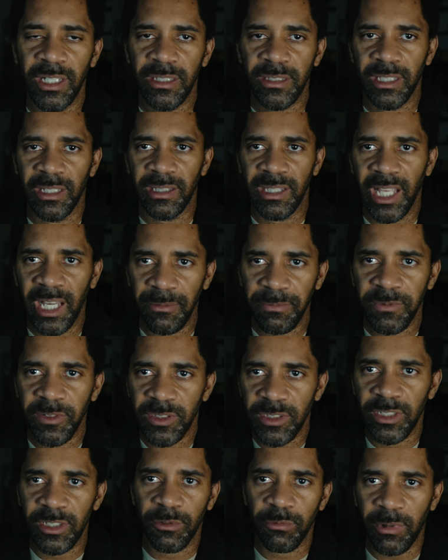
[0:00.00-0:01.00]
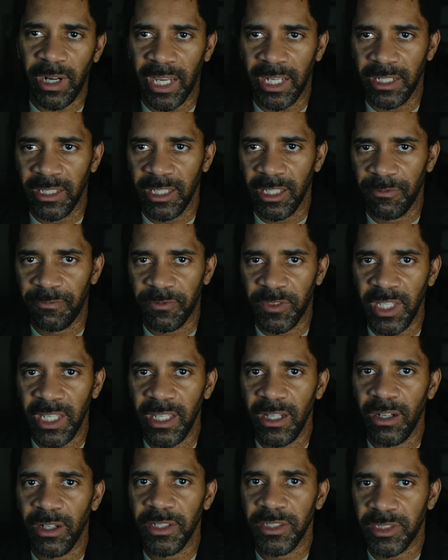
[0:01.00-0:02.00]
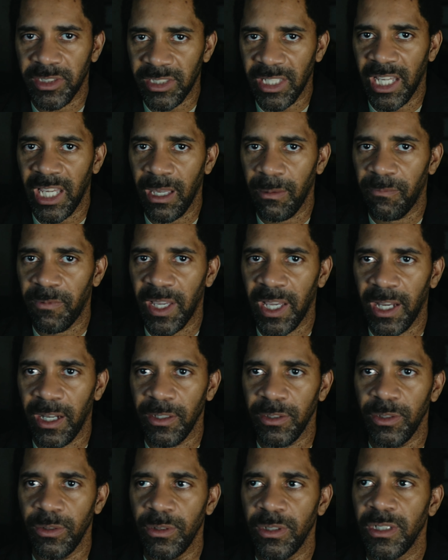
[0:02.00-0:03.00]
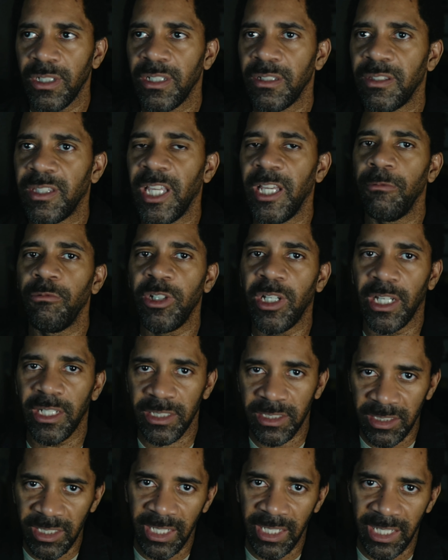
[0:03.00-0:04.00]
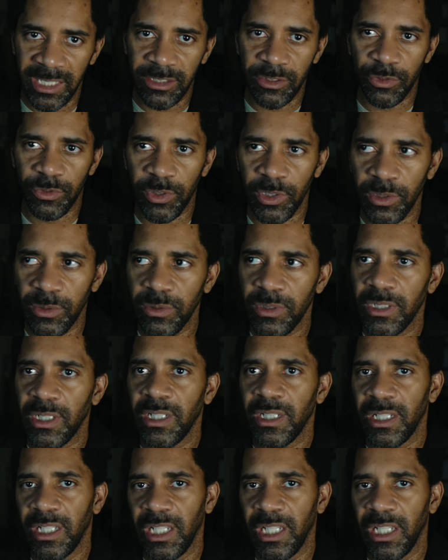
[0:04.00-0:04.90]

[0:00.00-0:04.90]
the left to the right. If they are the same value, then we're going to say that's true. And